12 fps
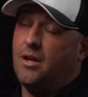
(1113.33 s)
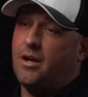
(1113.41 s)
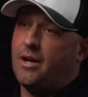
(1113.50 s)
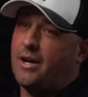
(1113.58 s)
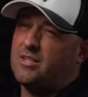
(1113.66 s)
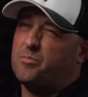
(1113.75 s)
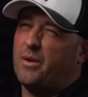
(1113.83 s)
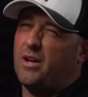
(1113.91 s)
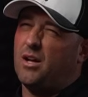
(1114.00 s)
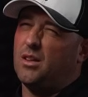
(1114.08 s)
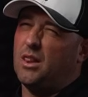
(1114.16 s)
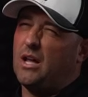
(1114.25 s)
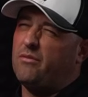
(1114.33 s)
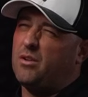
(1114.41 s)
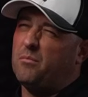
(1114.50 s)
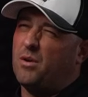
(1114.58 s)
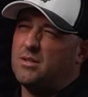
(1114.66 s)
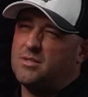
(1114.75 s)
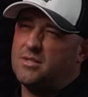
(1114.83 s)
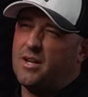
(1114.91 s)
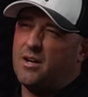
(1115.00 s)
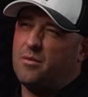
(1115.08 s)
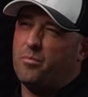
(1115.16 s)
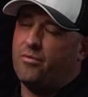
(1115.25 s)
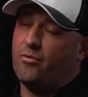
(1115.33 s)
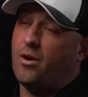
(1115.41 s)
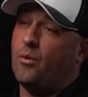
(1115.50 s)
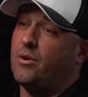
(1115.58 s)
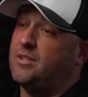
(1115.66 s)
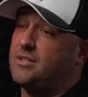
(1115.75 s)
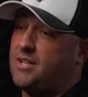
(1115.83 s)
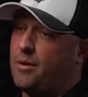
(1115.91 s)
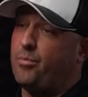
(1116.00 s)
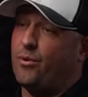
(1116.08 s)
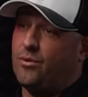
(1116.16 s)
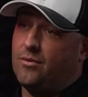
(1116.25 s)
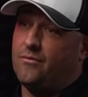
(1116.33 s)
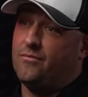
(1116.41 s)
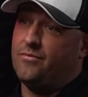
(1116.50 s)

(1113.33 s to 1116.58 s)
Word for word: and I spent 11 months there before I went to Temple,